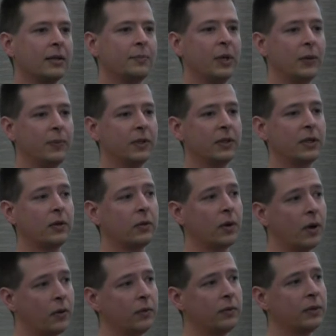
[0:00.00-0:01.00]
People
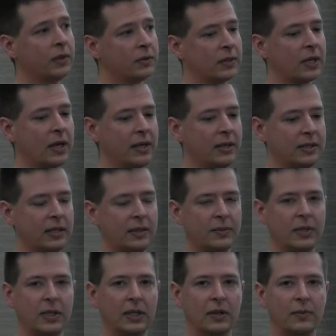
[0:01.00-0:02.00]
don't own those
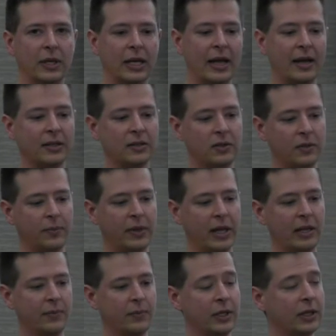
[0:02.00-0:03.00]
concepts and they're being asked to
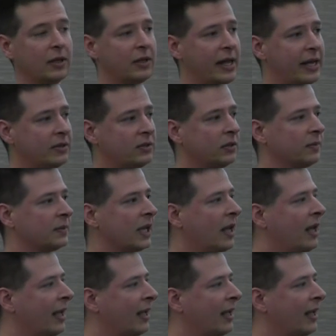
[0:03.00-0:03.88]
apply them in their classrooms.